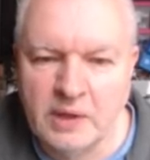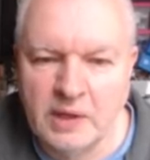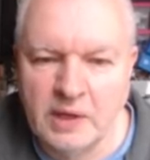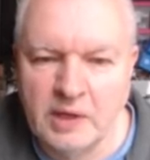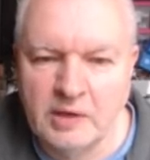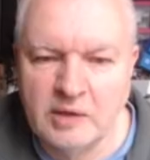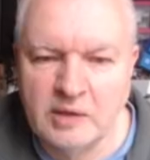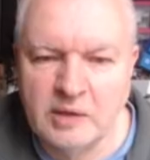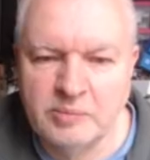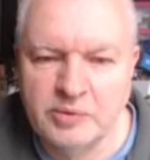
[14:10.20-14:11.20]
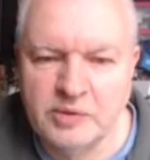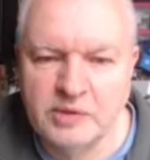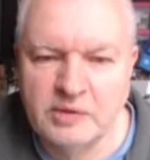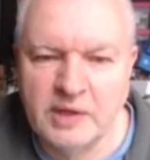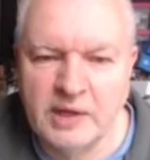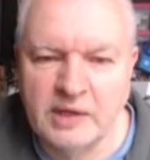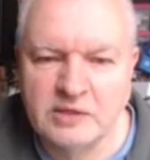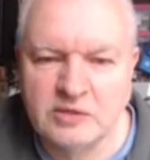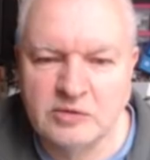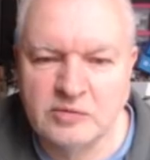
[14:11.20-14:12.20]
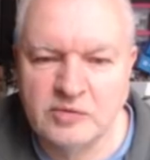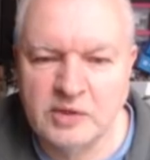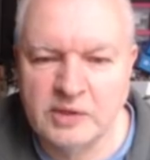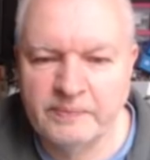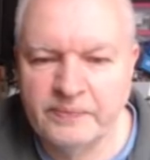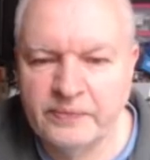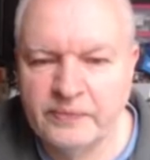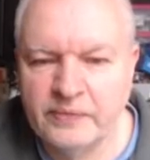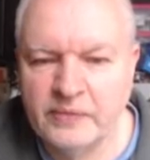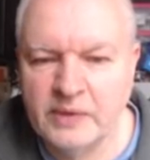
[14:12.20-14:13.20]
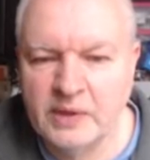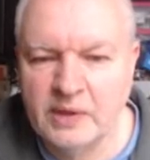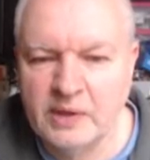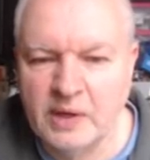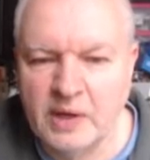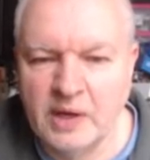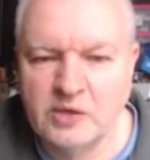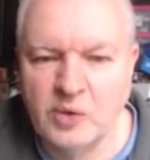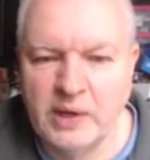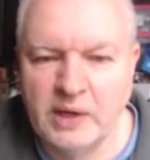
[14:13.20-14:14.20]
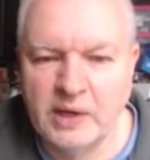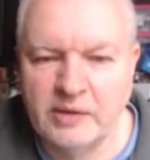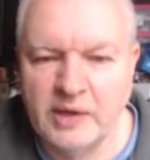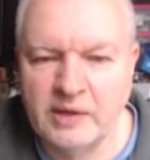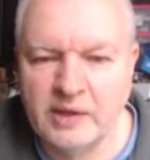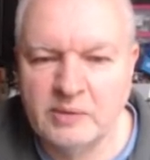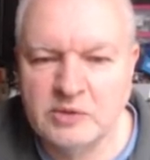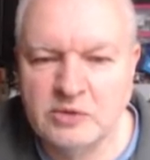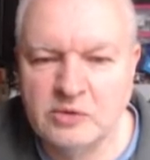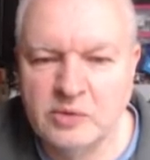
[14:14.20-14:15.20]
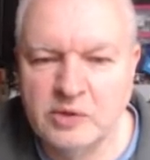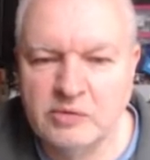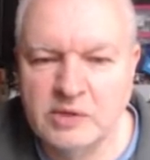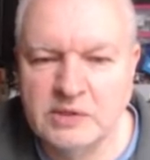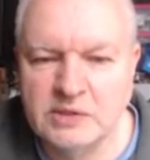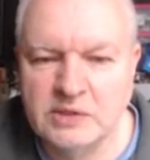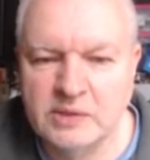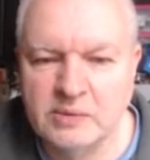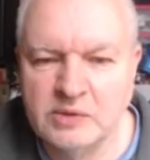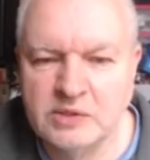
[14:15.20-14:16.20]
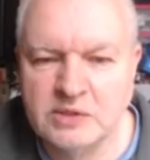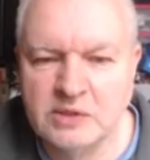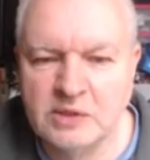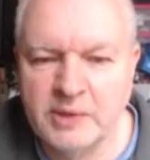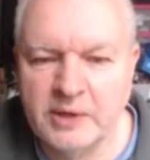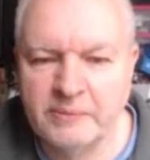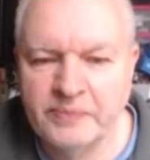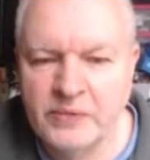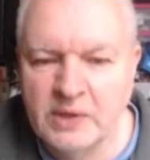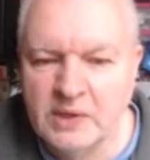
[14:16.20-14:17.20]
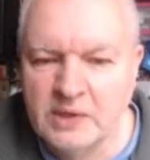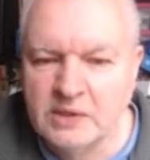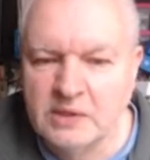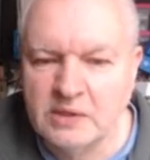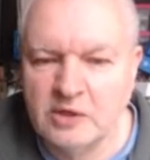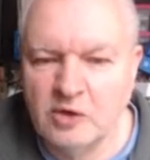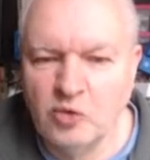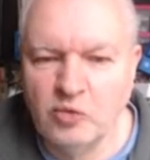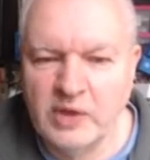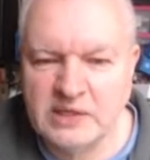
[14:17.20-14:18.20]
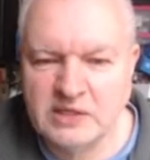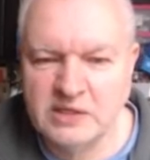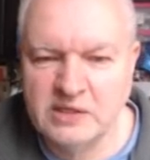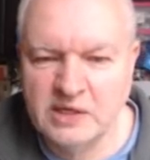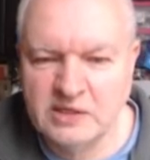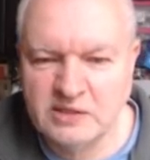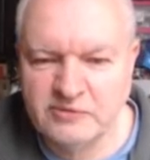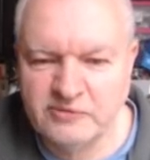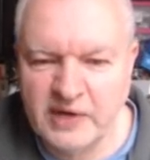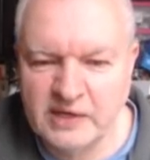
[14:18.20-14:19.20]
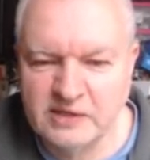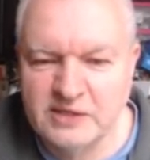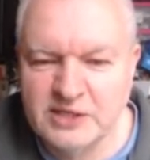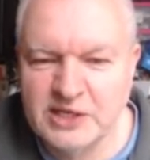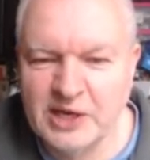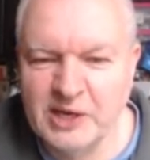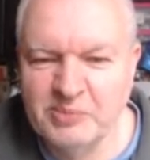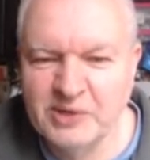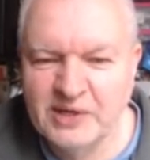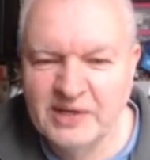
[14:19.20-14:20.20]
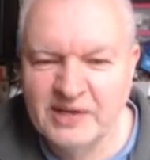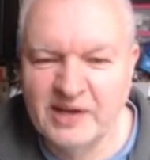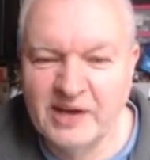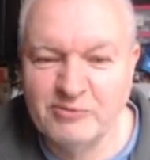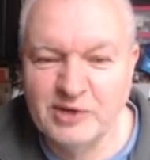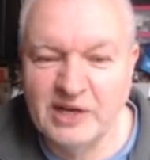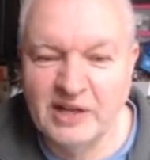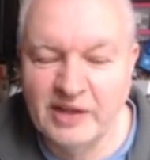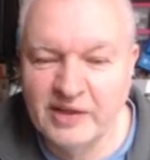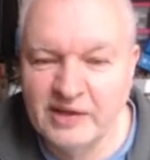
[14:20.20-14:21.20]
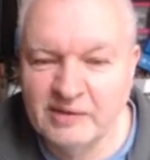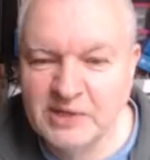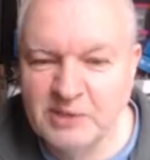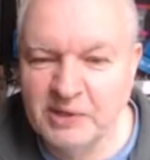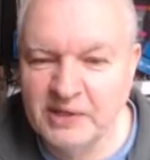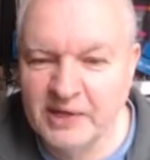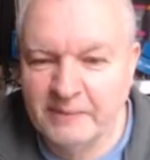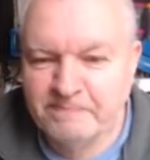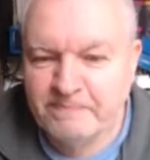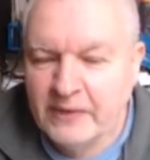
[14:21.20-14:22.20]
And put it there, sort of thing. I quite like that. That one's not quite right, is it? That one needs to come out. Oh, that's a nice fan shape. I really like that. I'm keeping that.